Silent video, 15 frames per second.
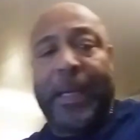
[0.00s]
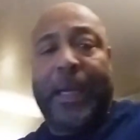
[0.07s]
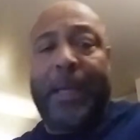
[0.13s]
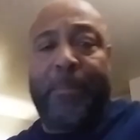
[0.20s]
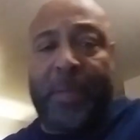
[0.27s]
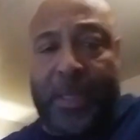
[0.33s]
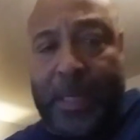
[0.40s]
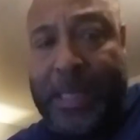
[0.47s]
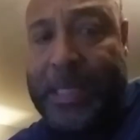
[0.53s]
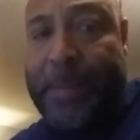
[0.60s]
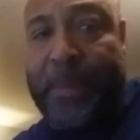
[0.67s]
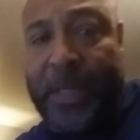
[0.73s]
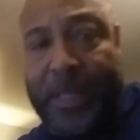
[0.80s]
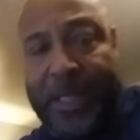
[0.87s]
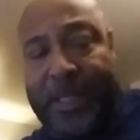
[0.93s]
And because
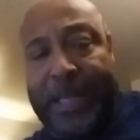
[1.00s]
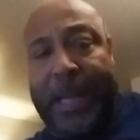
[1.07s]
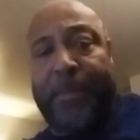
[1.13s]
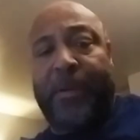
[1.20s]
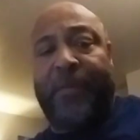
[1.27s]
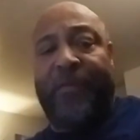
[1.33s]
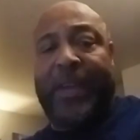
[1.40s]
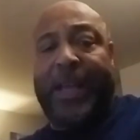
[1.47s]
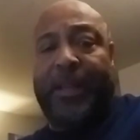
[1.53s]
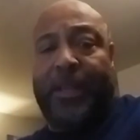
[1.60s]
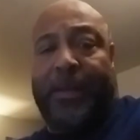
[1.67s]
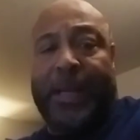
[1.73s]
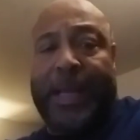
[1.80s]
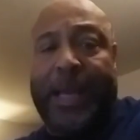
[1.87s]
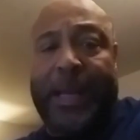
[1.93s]
I'm a disabled vet,
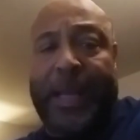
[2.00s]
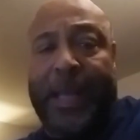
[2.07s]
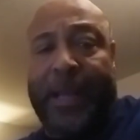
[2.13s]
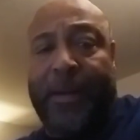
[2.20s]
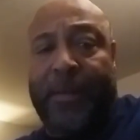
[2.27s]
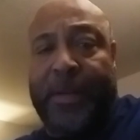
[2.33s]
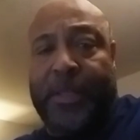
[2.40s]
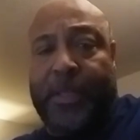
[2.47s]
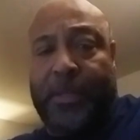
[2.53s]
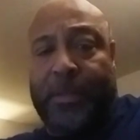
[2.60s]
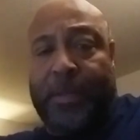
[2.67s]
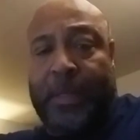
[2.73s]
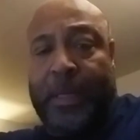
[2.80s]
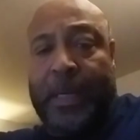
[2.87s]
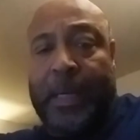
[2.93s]
dude, I got anger
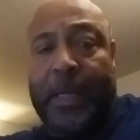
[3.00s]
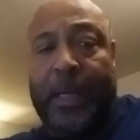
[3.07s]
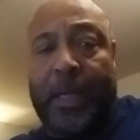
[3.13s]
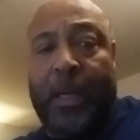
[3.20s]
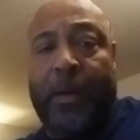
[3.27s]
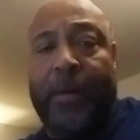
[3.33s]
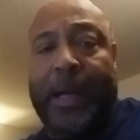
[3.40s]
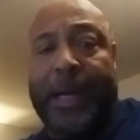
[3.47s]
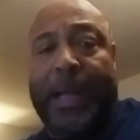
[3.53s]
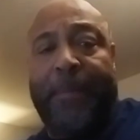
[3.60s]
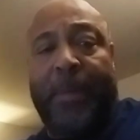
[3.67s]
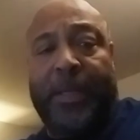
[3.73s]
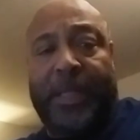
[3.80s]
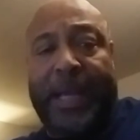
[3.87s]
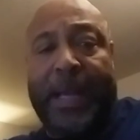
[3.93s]
issues. You know, I got
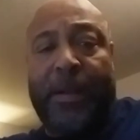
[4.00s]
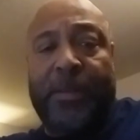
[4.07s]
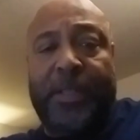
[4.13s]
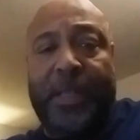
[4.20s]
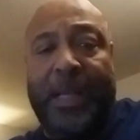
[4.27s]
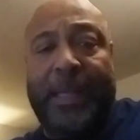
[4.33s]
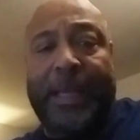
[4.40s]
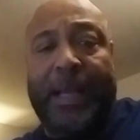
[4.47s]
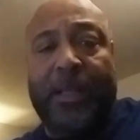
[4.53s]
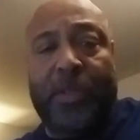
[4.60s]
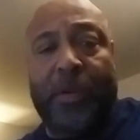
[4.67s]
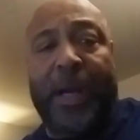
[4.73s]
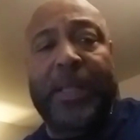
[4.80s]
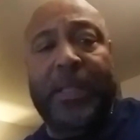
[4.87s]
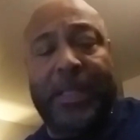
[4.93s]
my channel shut down
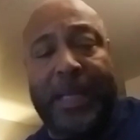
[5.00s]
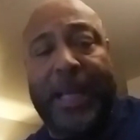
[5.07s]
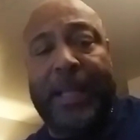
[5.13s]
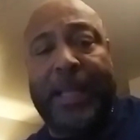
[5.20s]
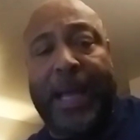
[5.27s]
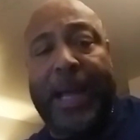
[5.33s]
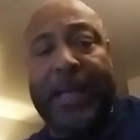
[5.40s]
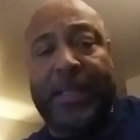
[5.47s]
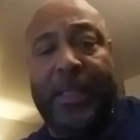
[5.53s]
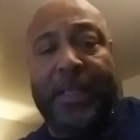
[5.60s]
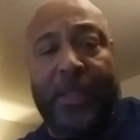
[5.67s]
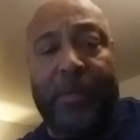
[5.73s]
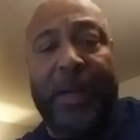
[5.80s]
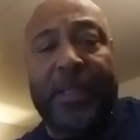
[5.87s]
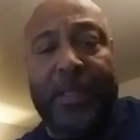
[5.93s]
twice because I, I actually
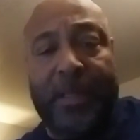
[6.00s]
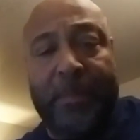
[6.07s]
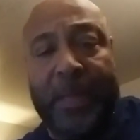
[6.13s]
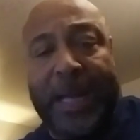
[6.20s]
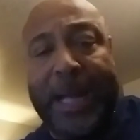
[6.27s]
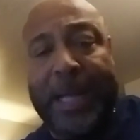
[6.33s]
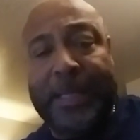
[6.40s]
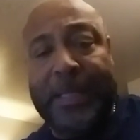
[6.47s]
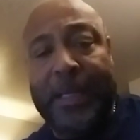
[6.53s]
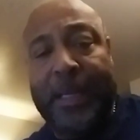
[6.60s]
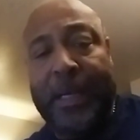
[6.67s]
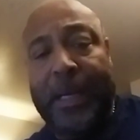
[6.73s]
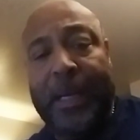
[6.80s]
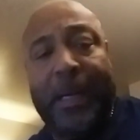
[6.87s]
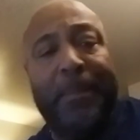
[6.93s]
threatened some guys,
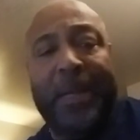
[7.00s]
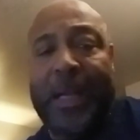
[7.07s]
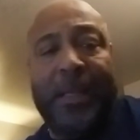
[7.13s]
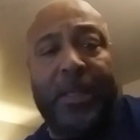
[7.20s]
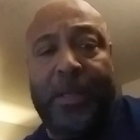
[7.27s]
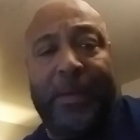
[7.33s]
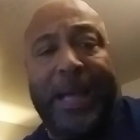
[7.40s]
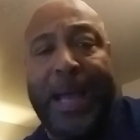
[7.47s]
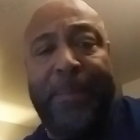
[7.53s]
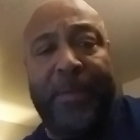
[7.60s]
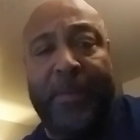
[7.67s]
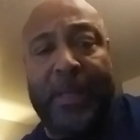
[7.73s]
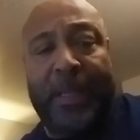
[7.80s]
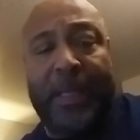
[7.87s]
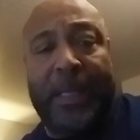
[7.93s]
and I'm not too happy
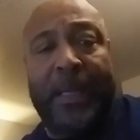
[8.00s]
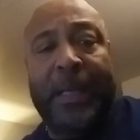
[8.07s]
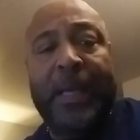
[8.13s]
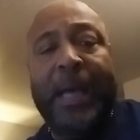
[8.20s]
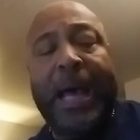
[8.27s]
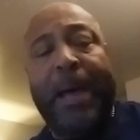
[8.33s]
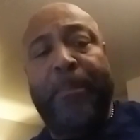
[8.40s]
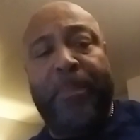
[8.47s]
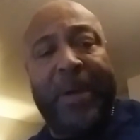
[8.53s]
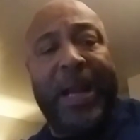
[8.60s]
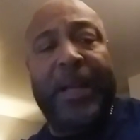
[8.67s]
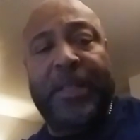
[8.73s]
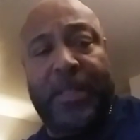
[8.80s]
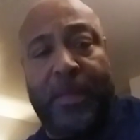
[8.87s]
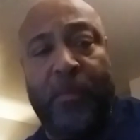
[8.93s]
with it. I
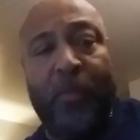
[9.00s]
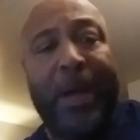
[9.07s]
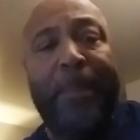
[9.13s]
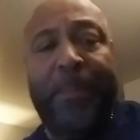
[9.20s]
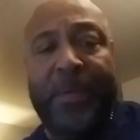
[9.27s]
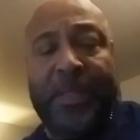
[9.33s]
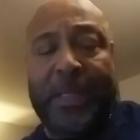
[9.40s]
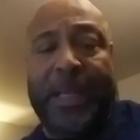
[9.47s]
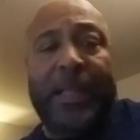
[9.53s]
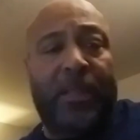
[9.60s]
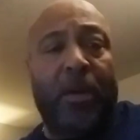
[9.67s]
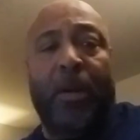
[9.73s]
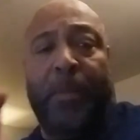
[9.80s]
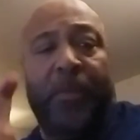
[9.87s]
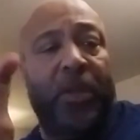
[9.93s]
brandished some weapons, and I
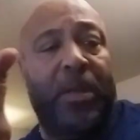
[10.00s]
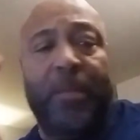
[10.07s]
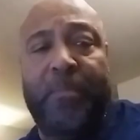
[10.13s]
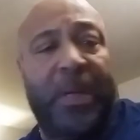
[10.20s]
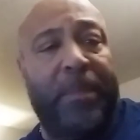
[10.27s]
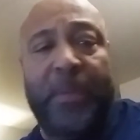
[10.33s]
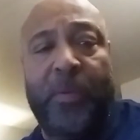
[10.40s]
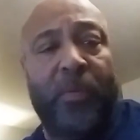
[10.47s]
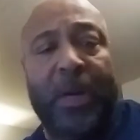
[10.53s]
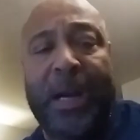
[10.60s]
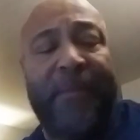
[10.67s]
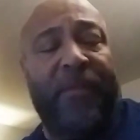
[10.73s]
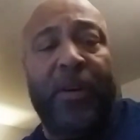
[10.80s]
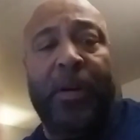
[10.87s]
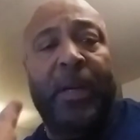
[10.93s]
told them, you can meet me
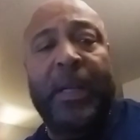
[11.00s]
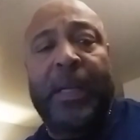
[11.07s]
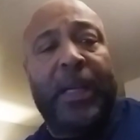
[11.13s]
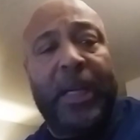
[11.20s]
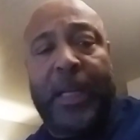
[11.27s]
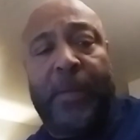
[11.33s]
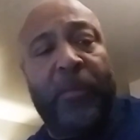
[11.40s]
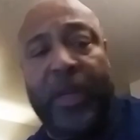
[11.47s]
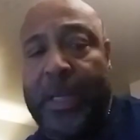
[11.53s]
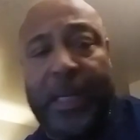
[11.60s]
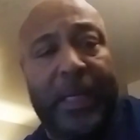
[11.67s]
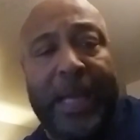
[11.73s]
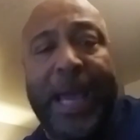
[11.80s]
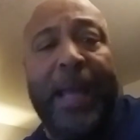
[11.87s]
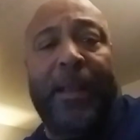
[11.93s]
wherever, and we
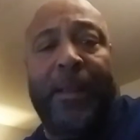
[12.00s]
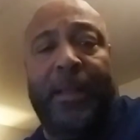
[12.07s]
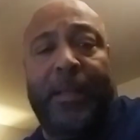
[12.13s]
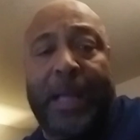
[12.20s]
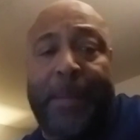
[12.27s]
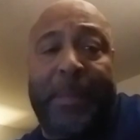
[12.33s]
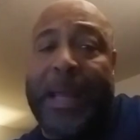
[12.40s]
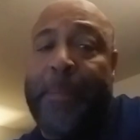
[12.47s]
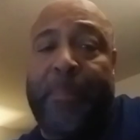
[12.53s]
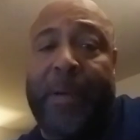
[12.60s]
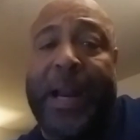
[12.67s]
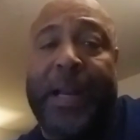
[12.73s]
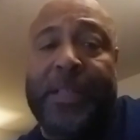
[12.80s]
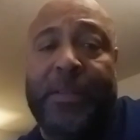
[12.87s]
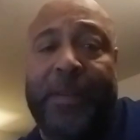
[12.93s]
can handle it. I'm not
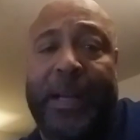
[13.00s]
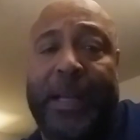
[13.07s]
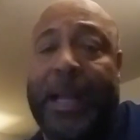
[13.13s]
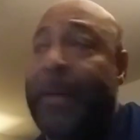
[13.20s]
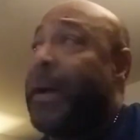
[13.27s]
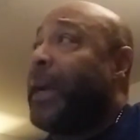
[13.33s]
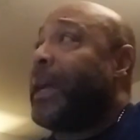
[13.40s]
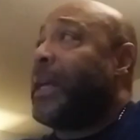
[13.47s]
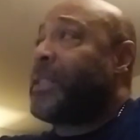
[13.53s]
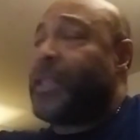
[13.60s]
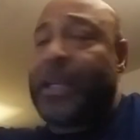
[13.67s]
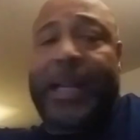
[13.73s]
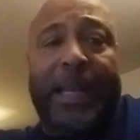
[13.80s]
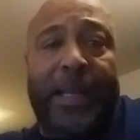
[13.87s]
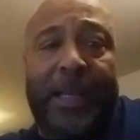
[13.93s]
brandishing right now. I got
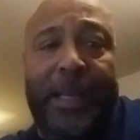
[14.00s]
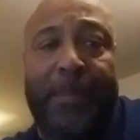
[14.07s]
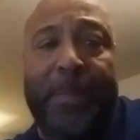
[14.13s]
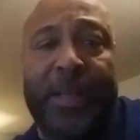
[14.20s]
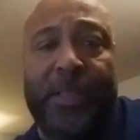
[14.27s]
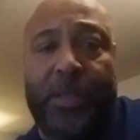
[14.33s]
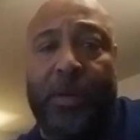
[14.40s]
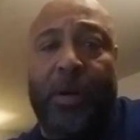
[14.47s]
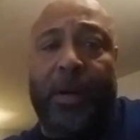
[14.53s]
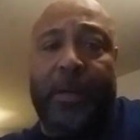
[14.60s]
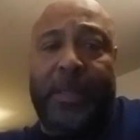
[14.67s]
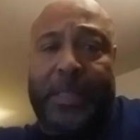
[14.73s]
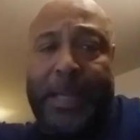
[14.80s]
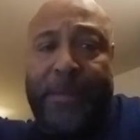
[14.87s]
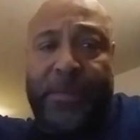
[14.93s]
to gotta clean my sword
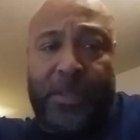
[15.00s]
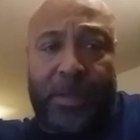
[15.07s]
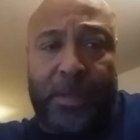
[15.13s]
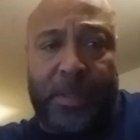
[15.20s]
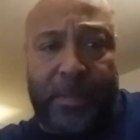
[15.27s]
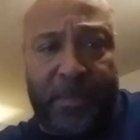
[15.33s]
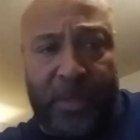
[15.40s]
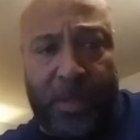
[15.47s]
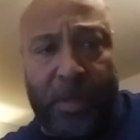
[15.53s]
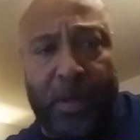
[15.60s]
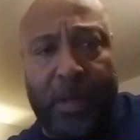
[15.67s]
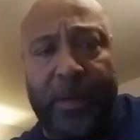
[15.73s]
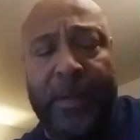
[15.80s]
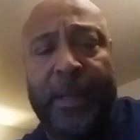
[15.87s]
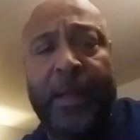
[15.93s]
because I was doing some
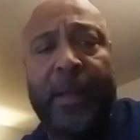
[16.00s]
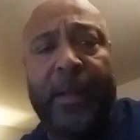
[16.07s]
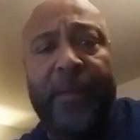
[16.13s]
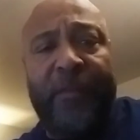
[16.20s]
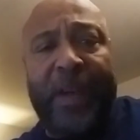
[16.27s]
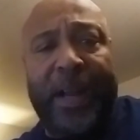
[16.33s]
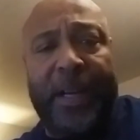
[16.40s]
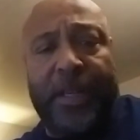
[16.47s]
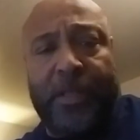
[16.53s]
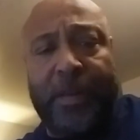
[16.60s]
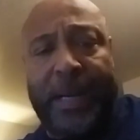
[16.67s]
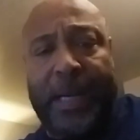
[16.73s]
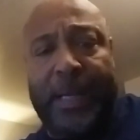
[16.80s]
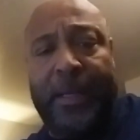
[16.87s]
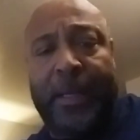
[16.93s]
sword fighting
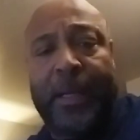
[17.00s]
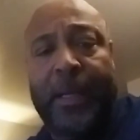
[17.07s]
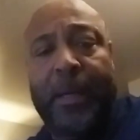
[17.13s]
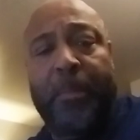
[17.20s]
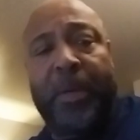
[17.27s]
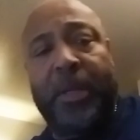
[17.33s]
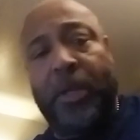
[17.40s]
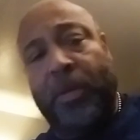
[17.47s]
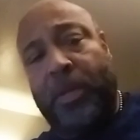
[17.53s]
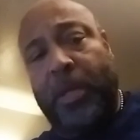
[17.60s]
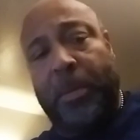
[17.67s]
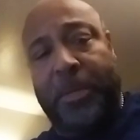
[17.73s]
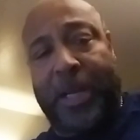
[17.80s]
training. But YouTube